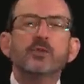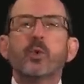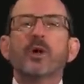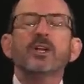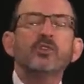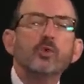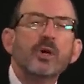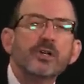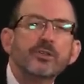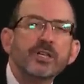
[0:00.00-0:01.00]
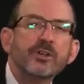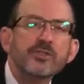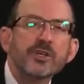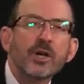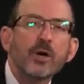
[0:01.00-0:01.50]
2200
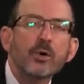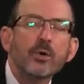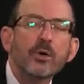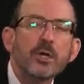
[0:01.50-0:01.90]
years ago